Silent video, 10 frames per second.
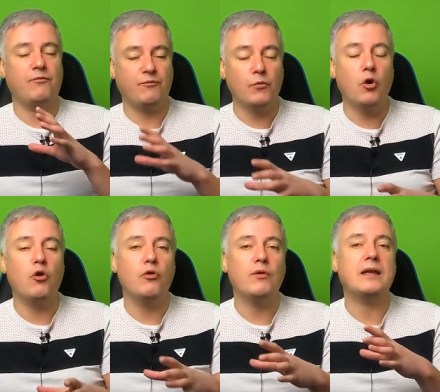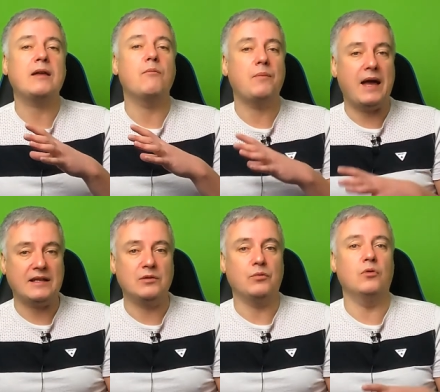more
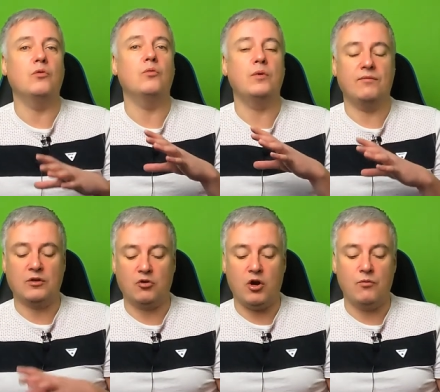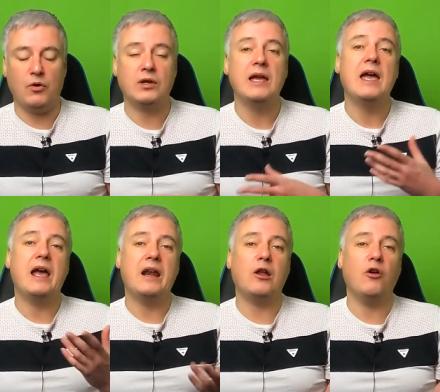compatible with the Chromebook,
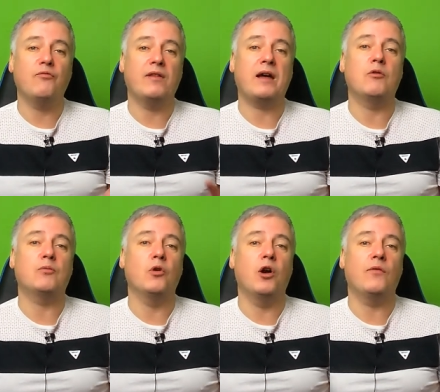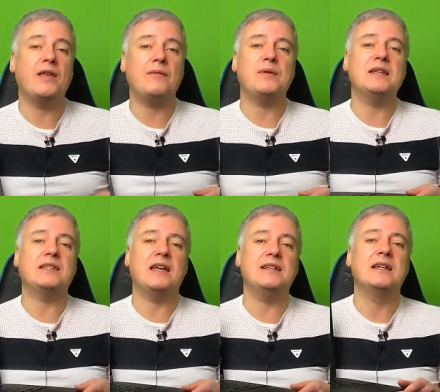and then hopefully that would work. That being
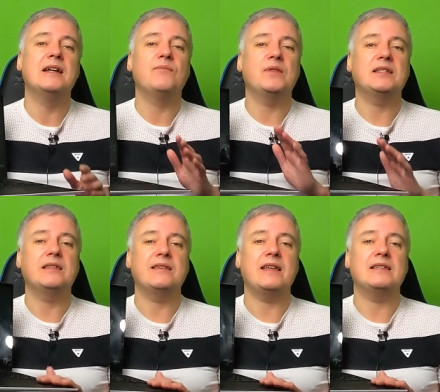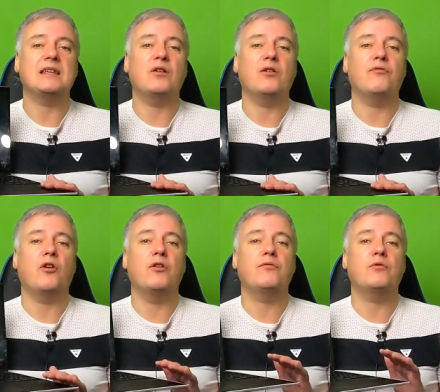said, this is an Intel i
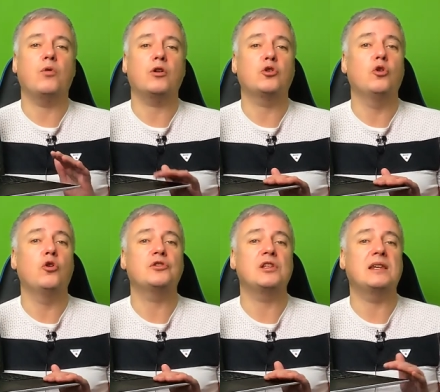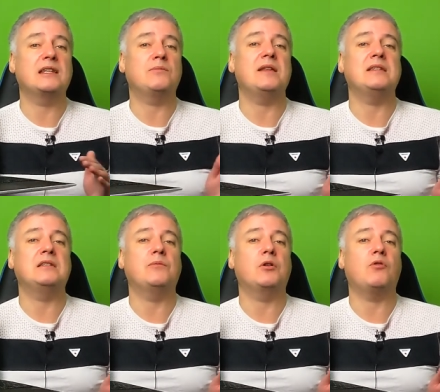five quad core, so you'd expect
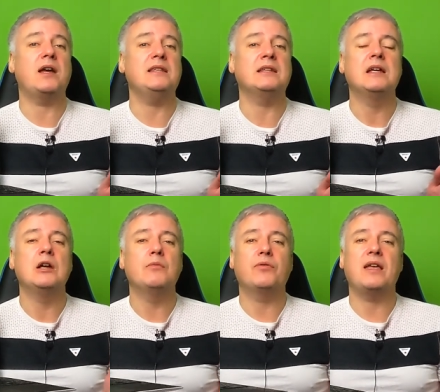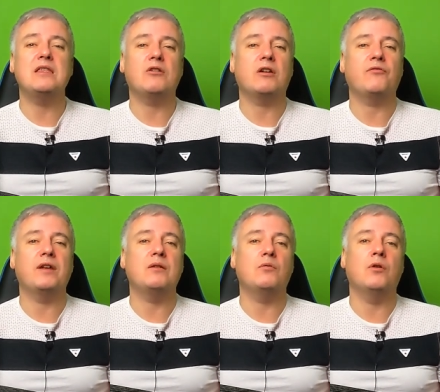it to be great, but then you've got to
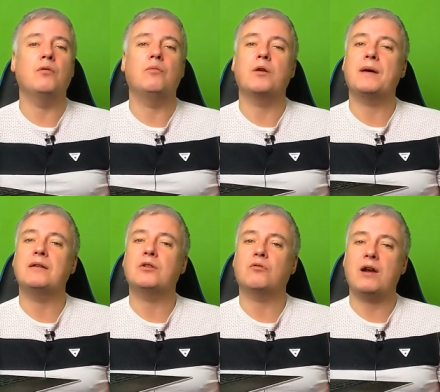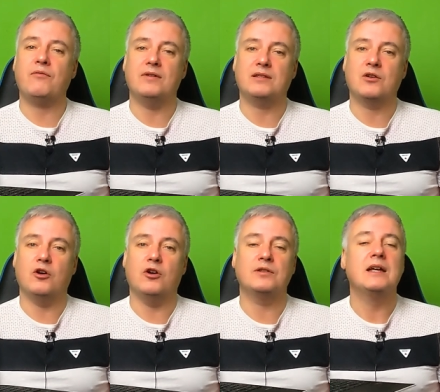think, well, what about the graphics
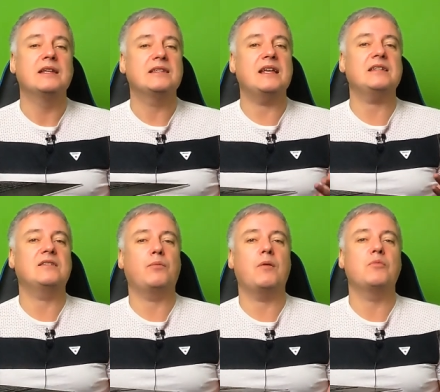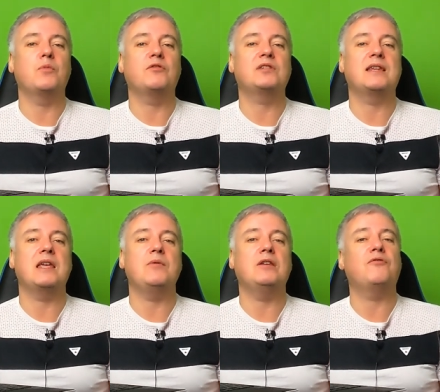card? So that's the problem with
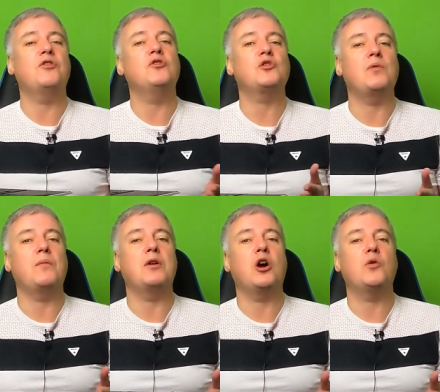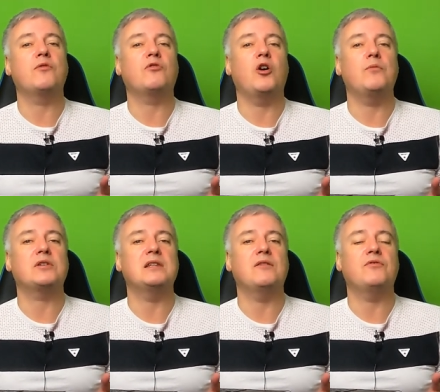Steam in the future, when we are with
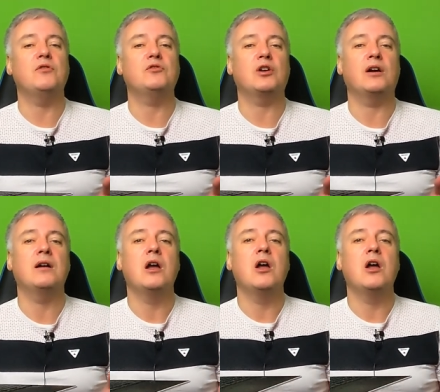Chromebooks in the future.